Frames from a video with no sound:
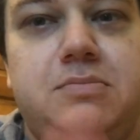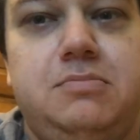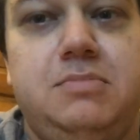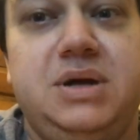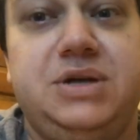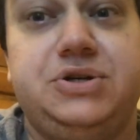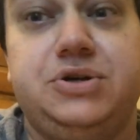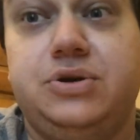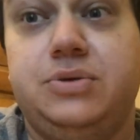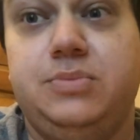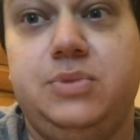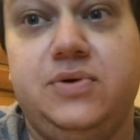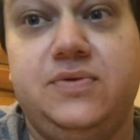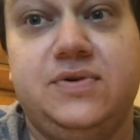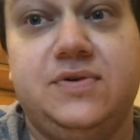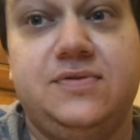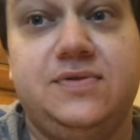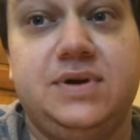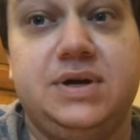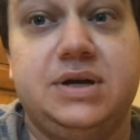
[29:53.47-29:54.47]
Make sure to move
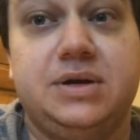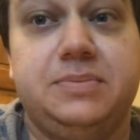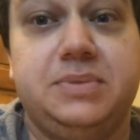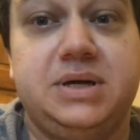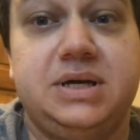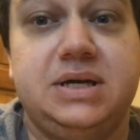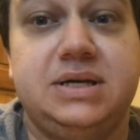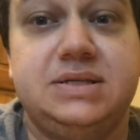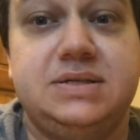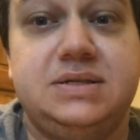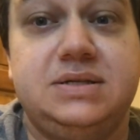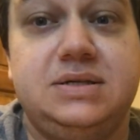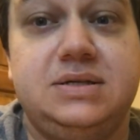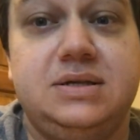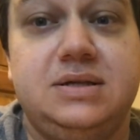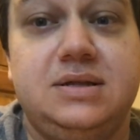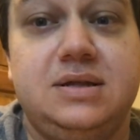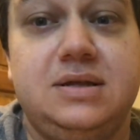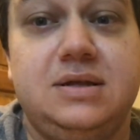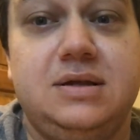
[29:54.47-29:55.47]
your finger, because
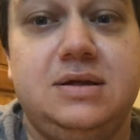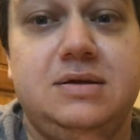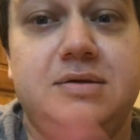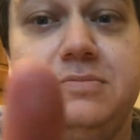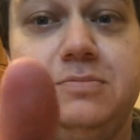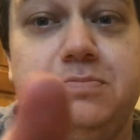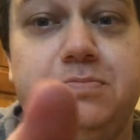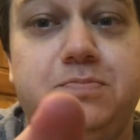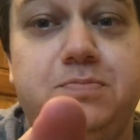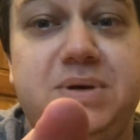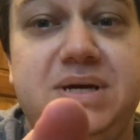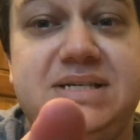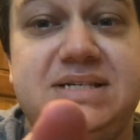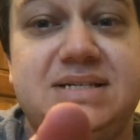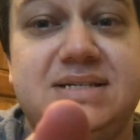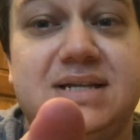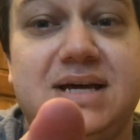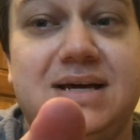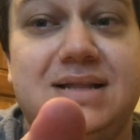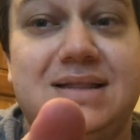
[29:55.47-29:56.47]

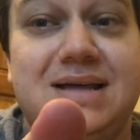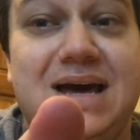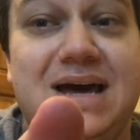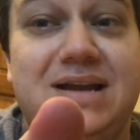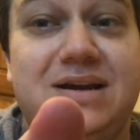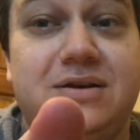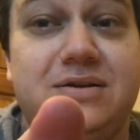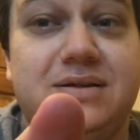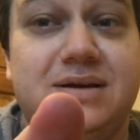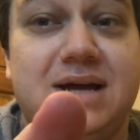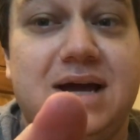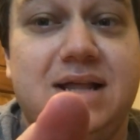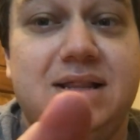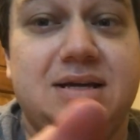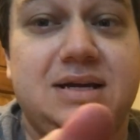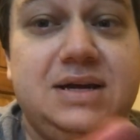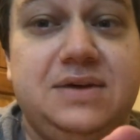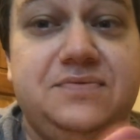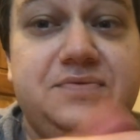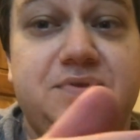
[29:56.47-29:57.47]
pieces like that are the kind
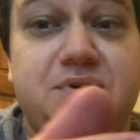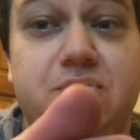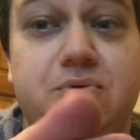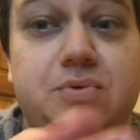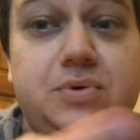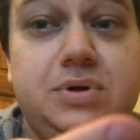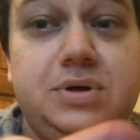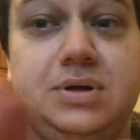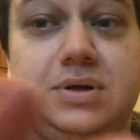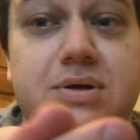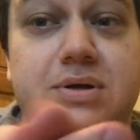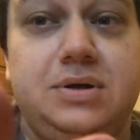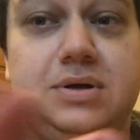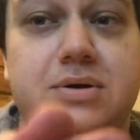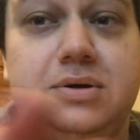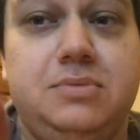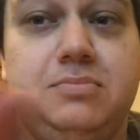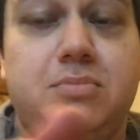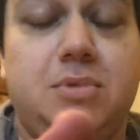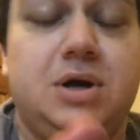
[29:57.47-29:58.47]
of give you
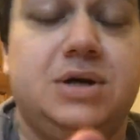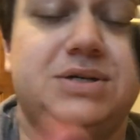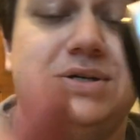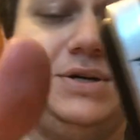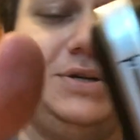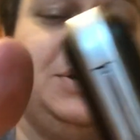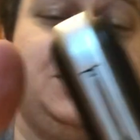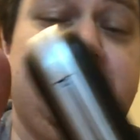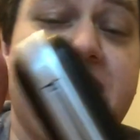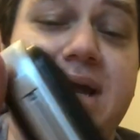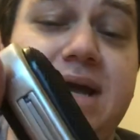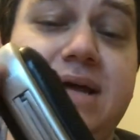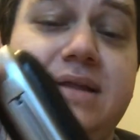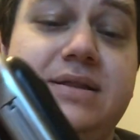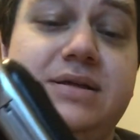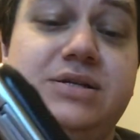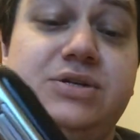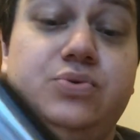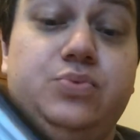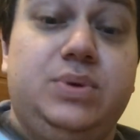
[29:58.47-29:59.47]
marks on your hand
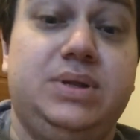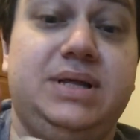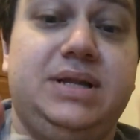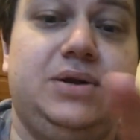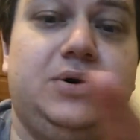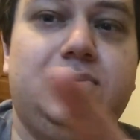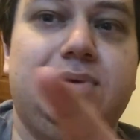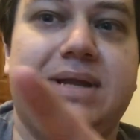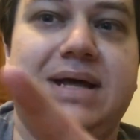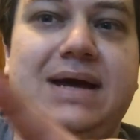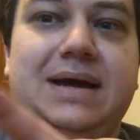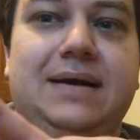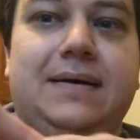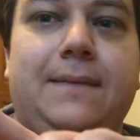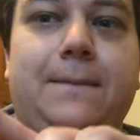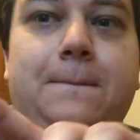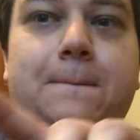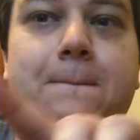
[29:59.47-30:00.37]
that you really don't like.